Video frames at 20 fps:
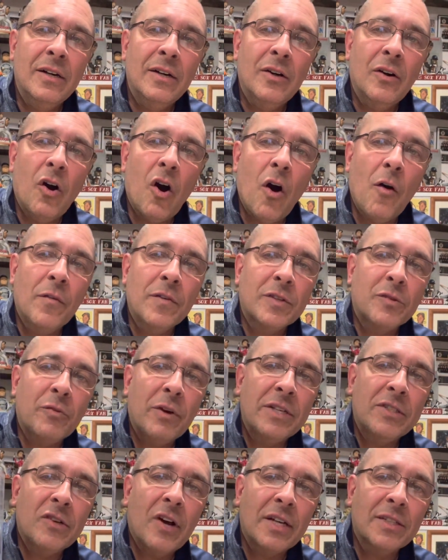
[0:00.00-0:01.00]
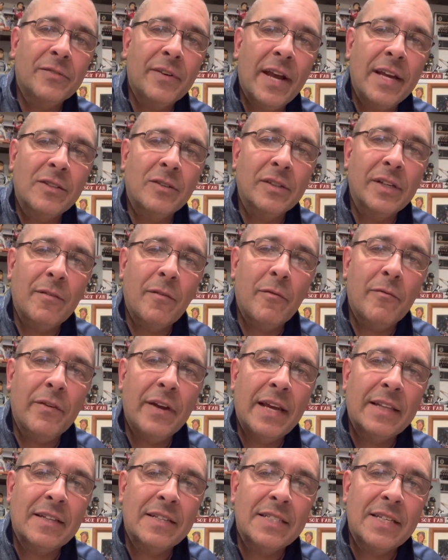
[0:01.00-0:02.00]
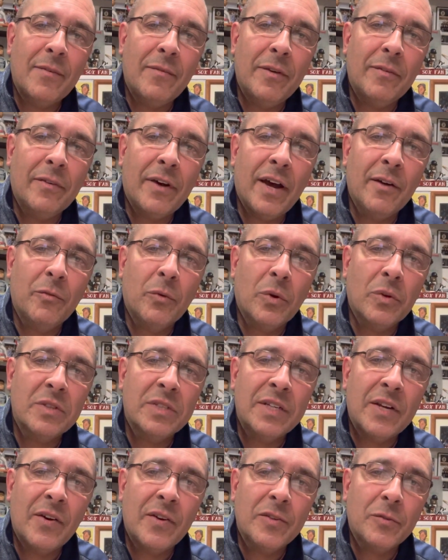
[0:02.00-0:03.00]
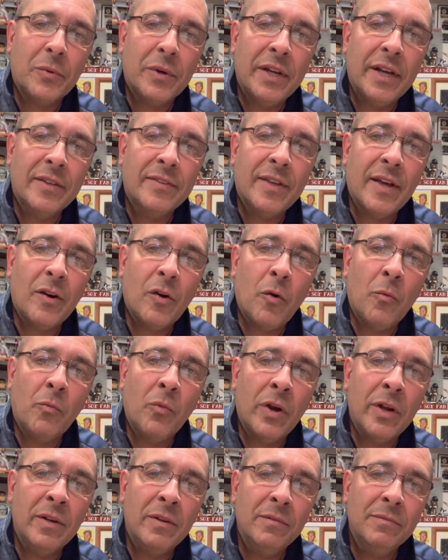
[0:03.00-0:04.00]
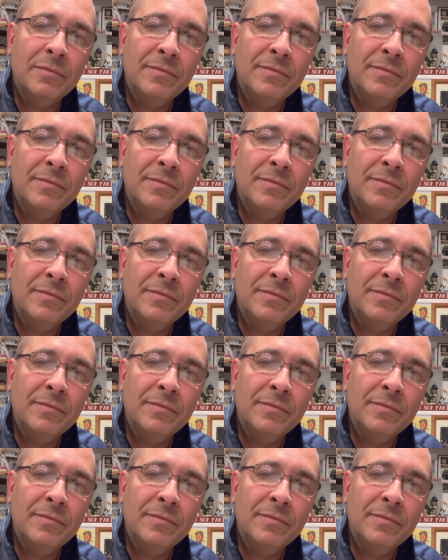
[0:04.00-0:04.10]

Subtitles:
All of us Red Sox fans will never forget the '75 World Series when he hit that home run